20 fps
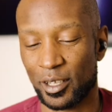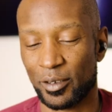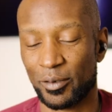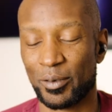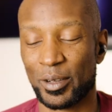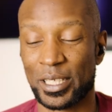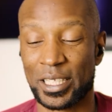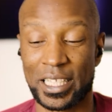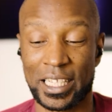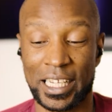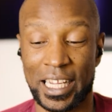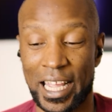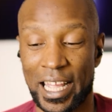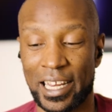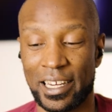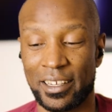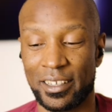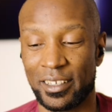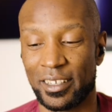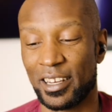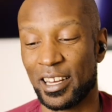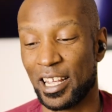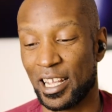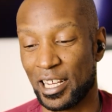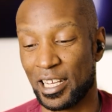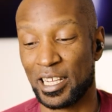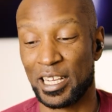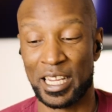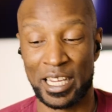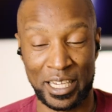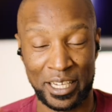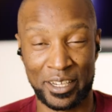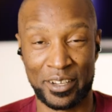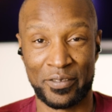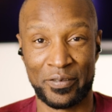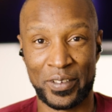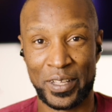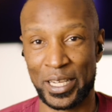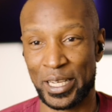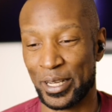Once again, in the
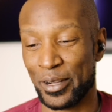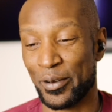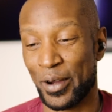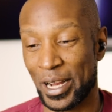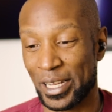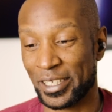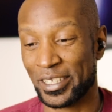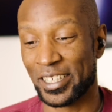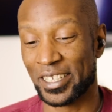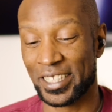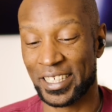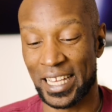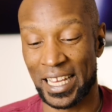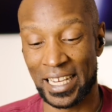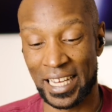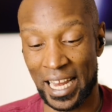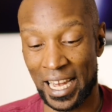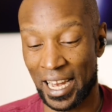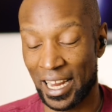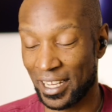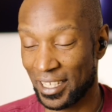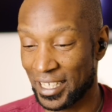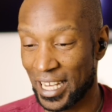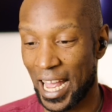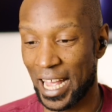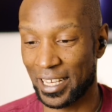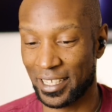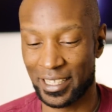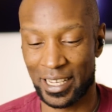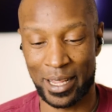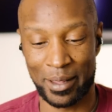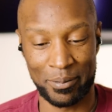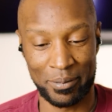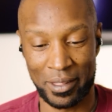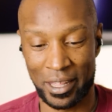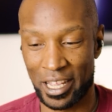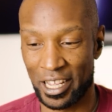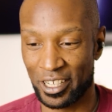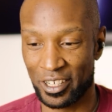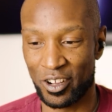video, I just said that exact same
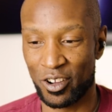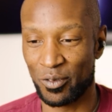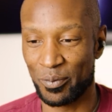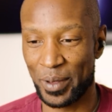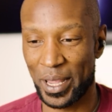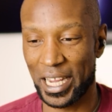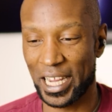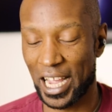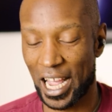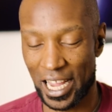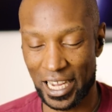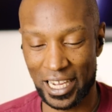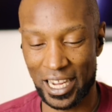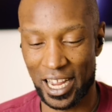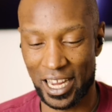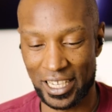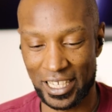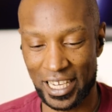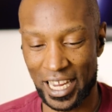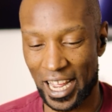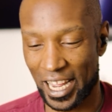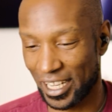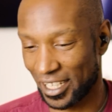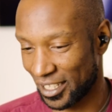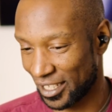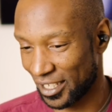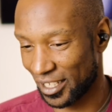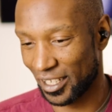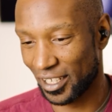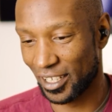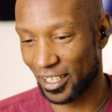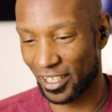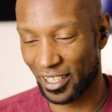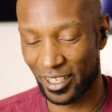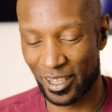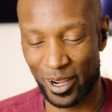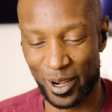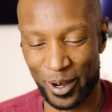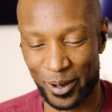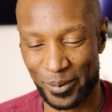thing, don't make eye contact.
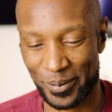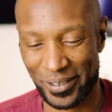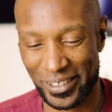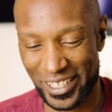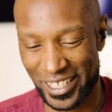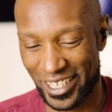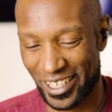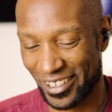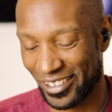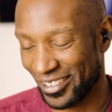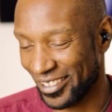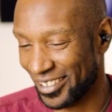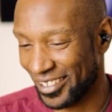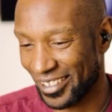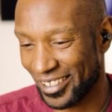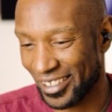So.